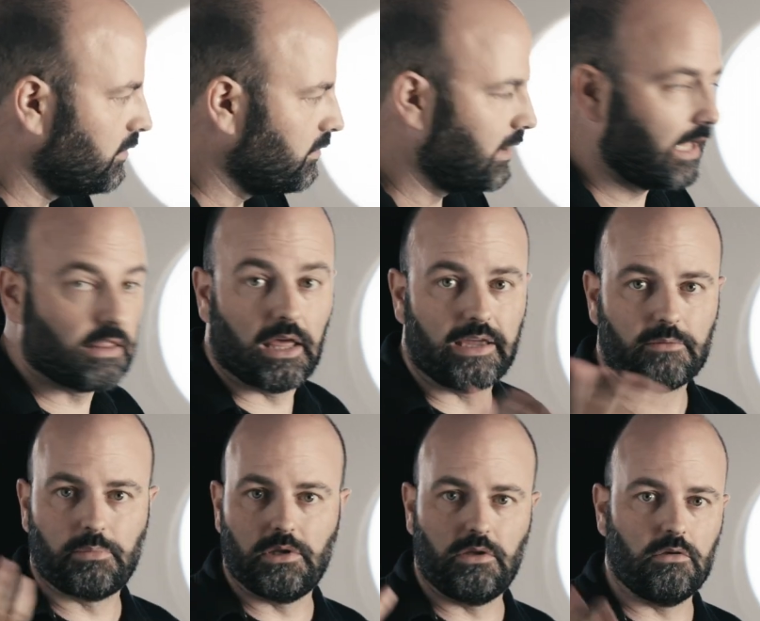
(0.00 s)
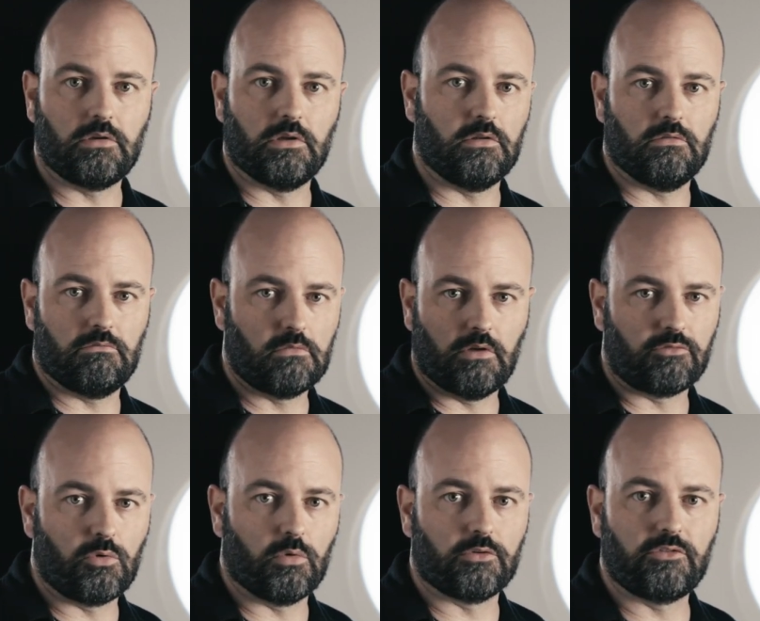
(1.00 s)
to daylight, but you can of
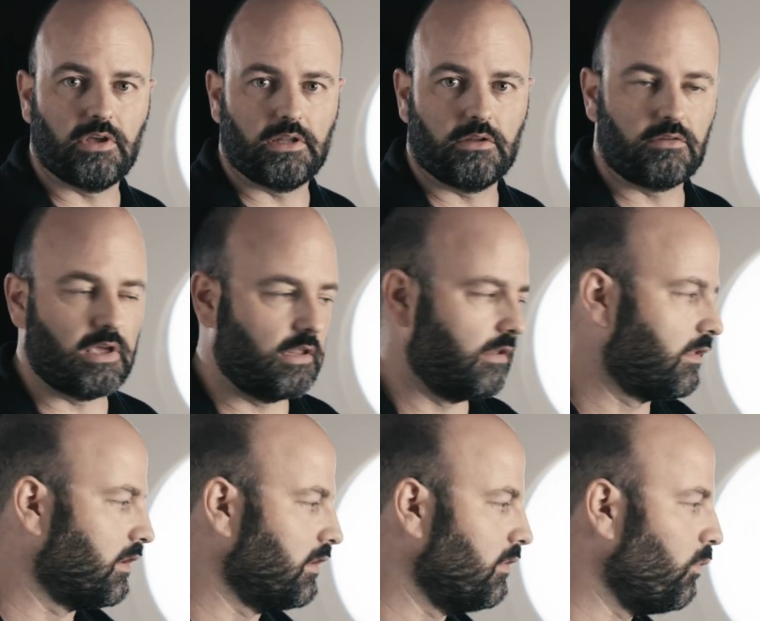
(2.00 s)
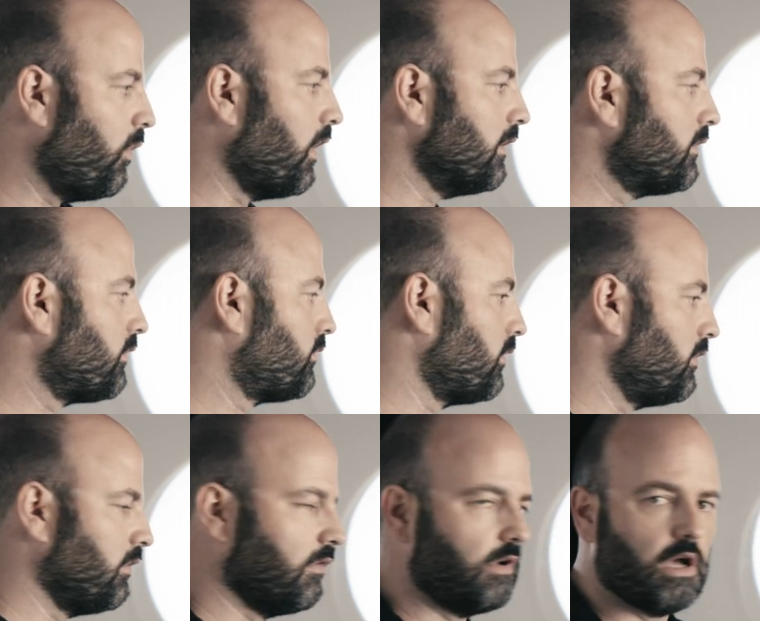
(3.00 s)
course set it to anything you want. So
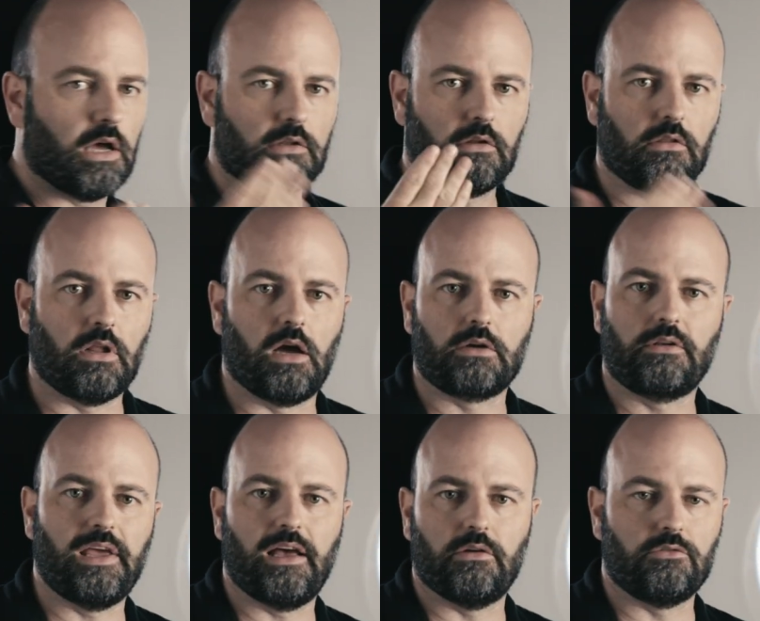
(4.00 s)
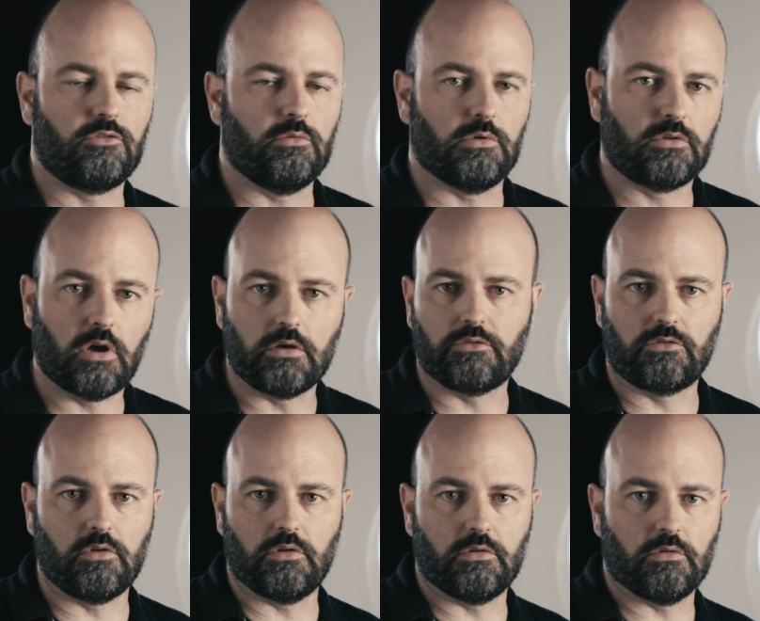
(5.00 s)
you're not locked down to a
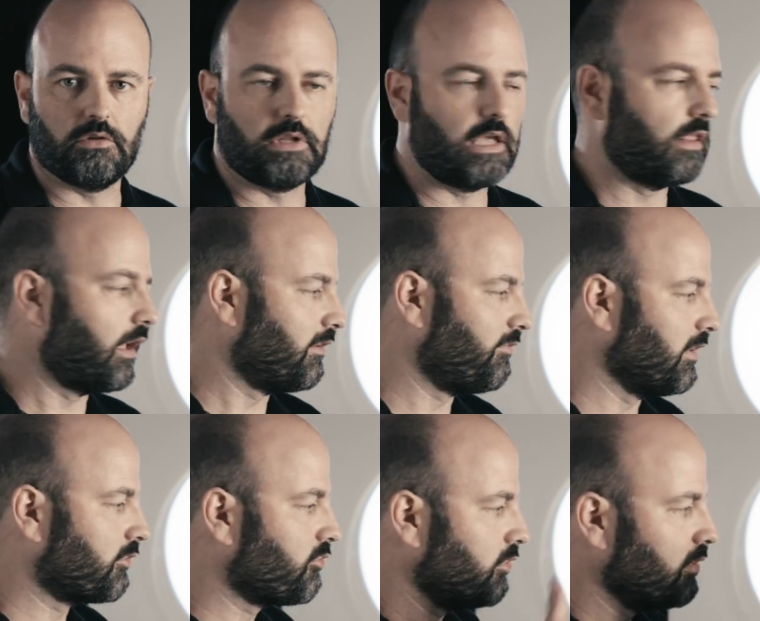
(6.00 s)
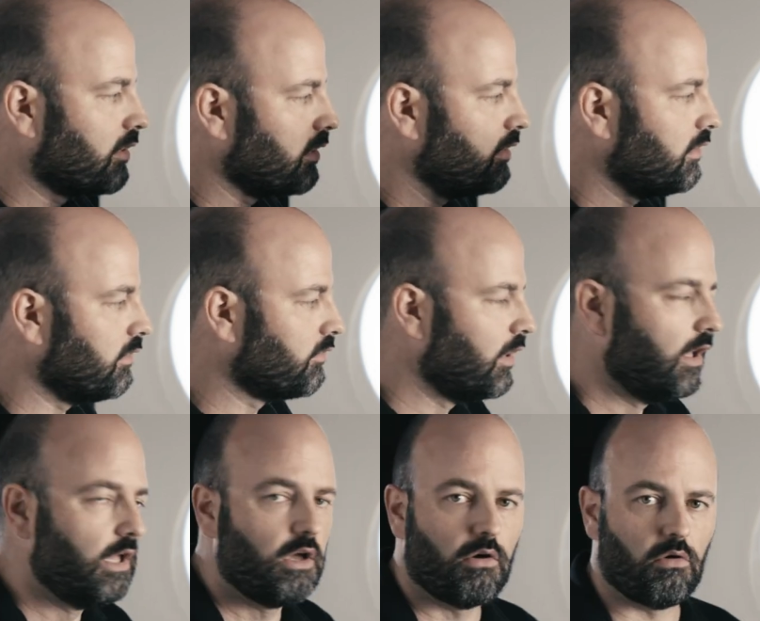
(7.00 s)
tungsten or a daylight fixture. You can use
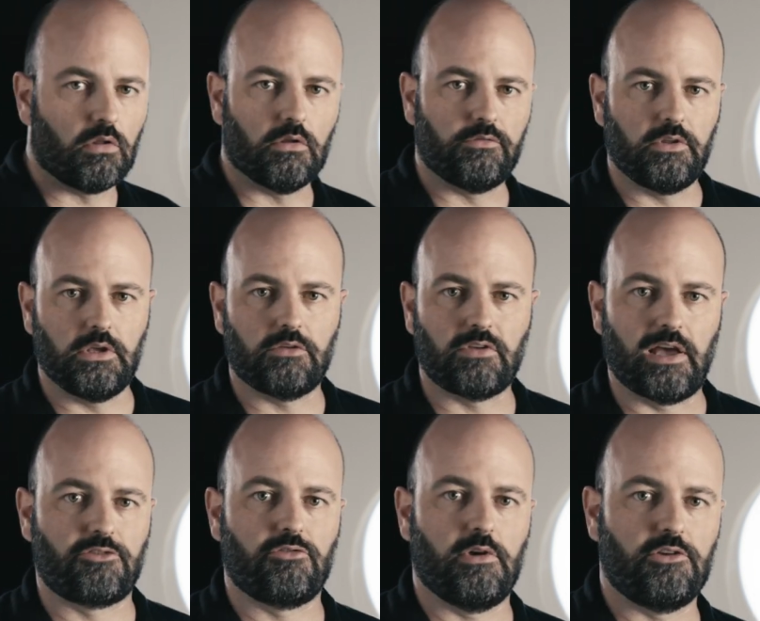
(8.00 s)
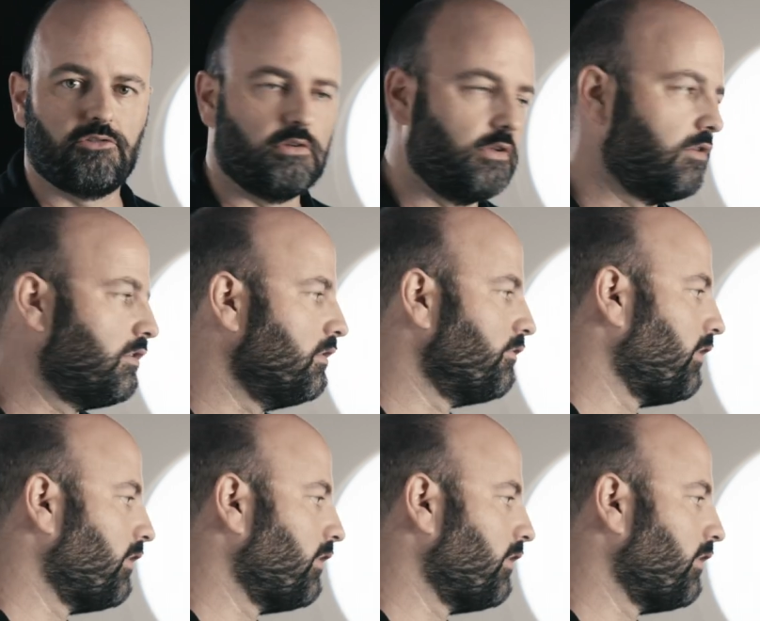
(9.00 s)
all of the saturation and hue